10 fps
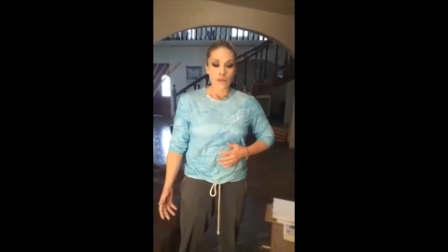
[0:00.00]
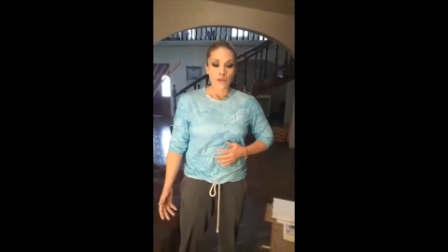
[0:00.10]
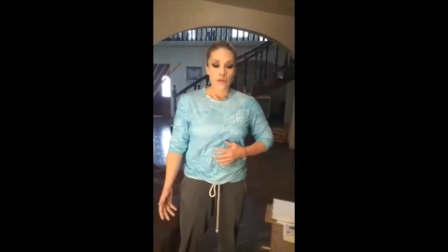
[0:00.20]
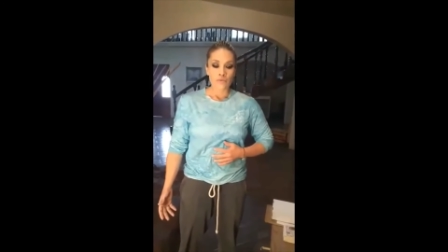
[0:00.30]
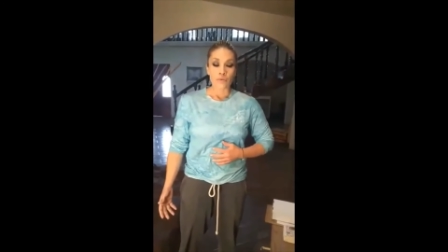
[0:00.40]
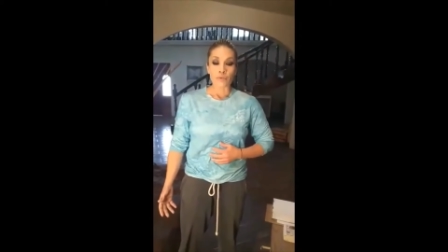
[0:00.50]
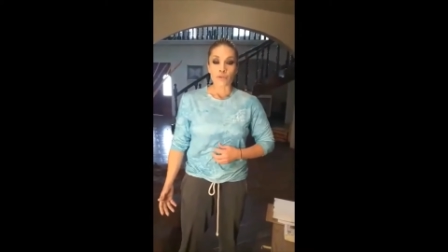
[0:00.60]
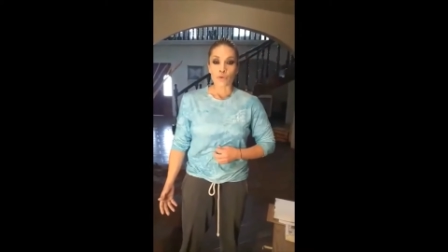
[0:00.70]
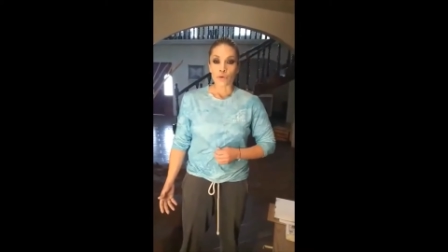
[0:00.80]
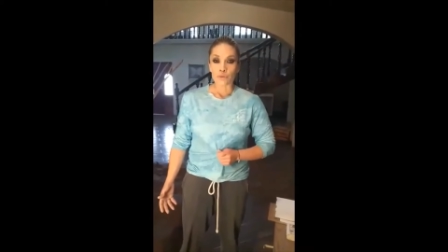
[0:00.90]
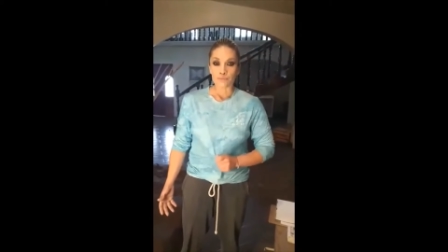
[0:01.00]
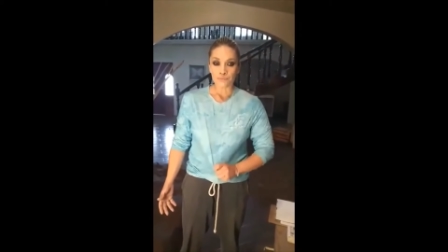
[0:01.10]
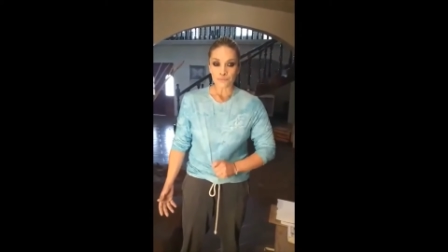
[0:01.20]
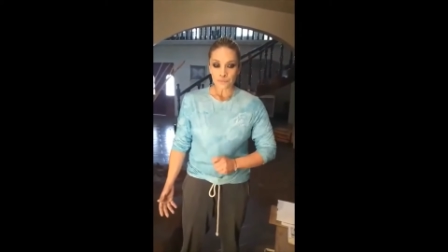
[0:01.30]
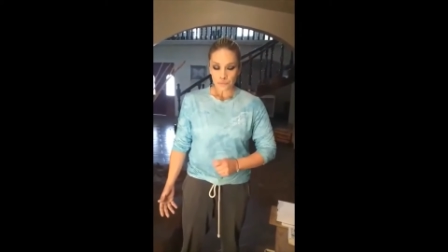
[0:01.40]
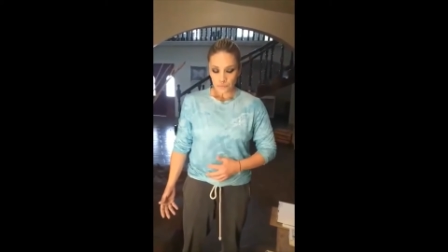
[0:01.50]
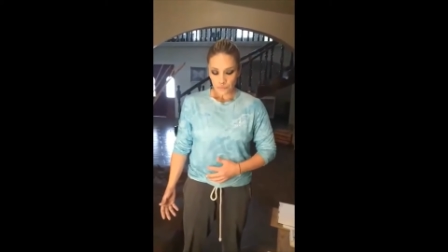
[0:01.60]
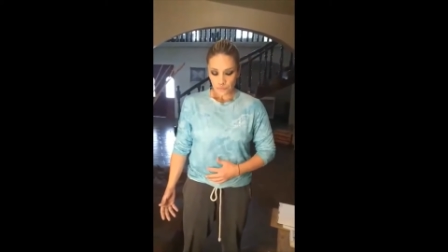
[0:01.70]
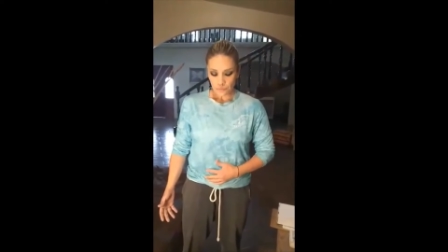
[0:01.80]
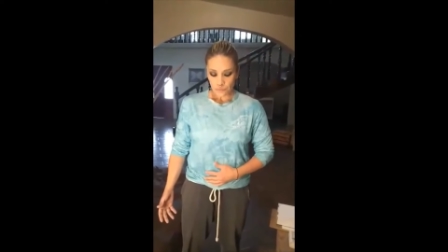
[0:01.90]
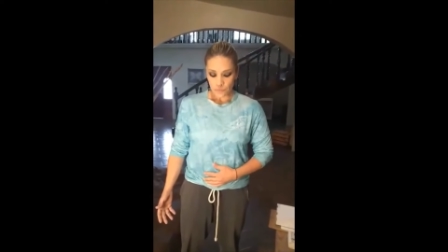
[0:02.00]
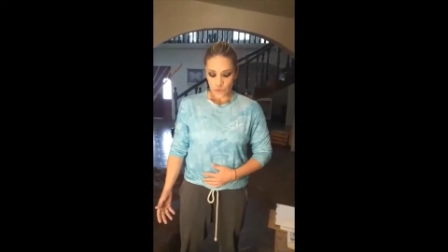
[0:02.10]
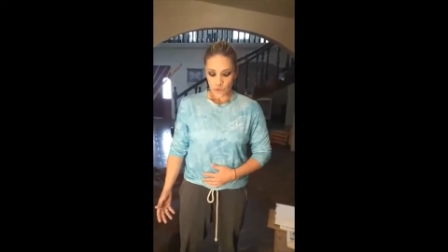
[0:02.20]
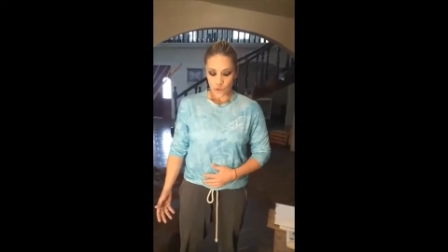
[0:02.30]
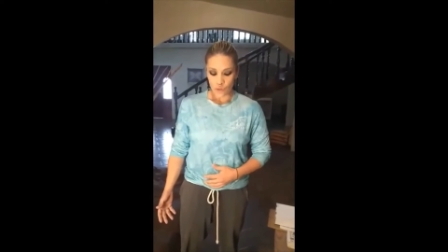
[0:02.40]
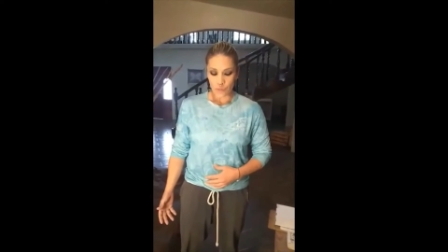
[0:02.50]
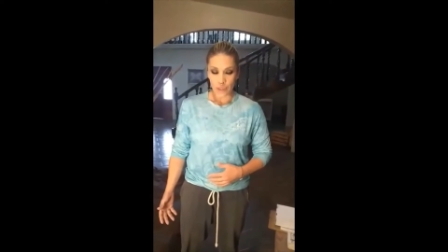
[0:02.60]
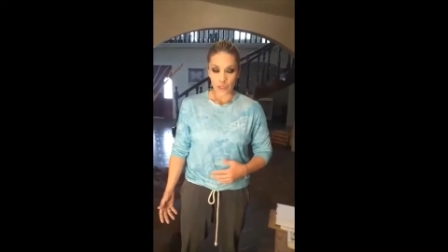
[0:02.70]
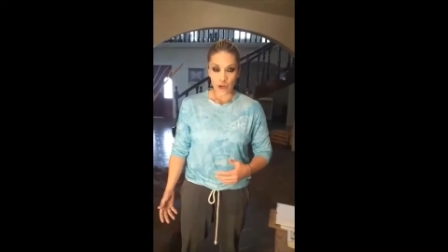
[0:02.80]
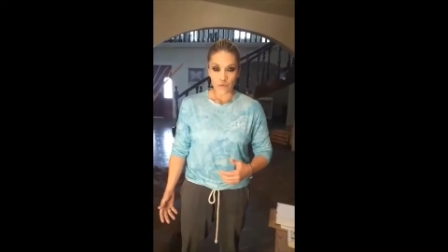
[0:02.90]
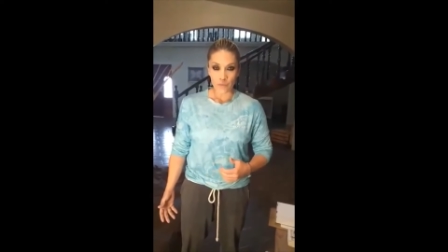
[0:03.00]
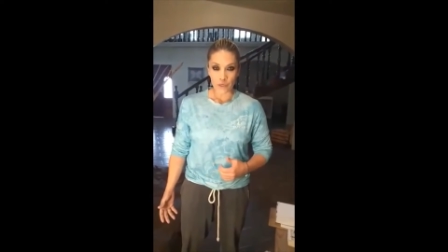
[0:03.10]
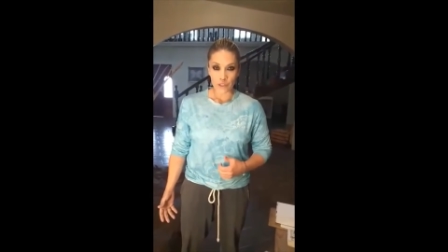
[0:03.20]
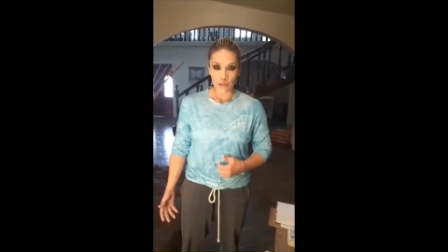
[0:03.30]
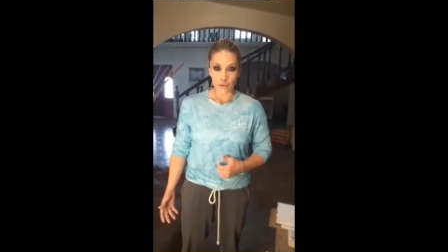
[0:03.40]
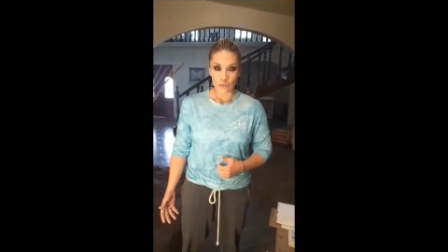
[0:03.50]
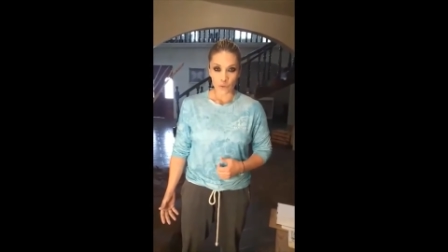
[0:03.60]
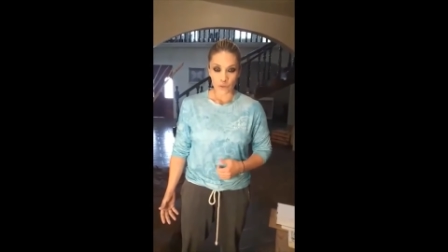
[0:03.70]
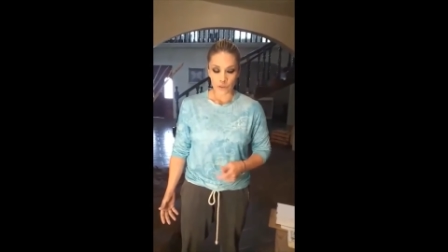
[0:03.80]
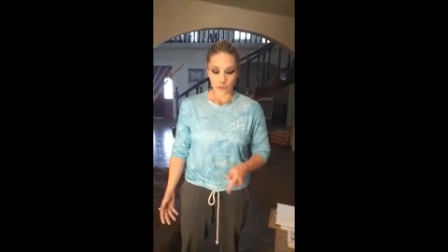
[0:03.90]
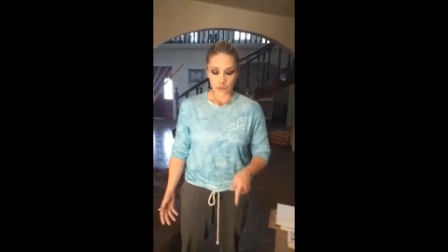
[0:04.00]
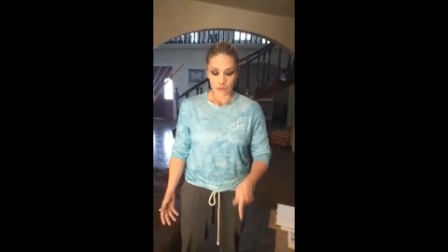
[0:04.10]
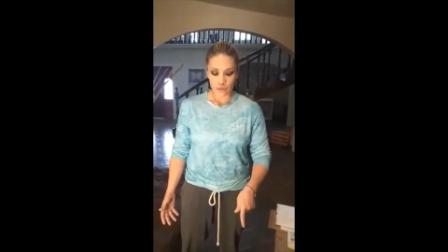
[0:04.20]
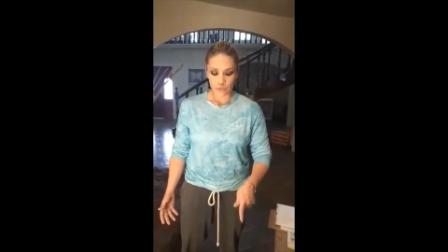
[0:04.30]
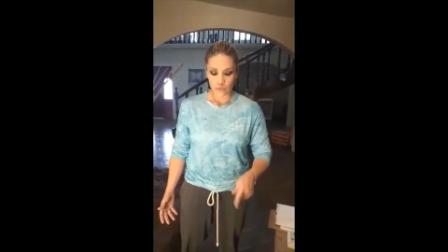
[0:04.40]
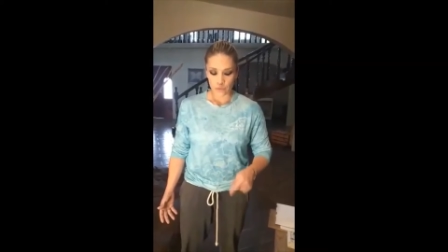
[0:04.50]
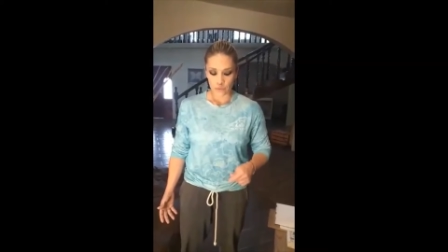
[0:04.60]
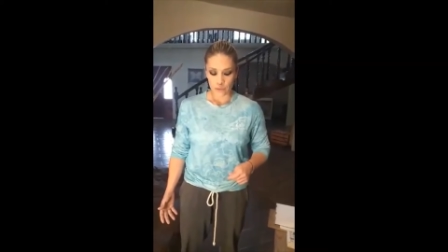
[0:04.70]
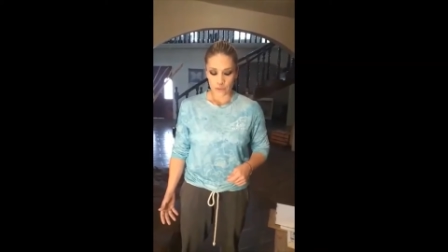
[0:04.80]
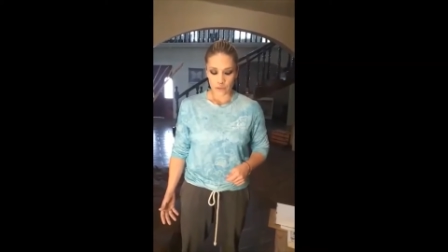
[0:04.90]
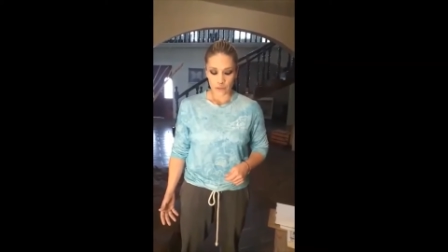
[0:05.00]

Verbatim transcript: from the store. So I'm going to get confirmation on voltage from this uh,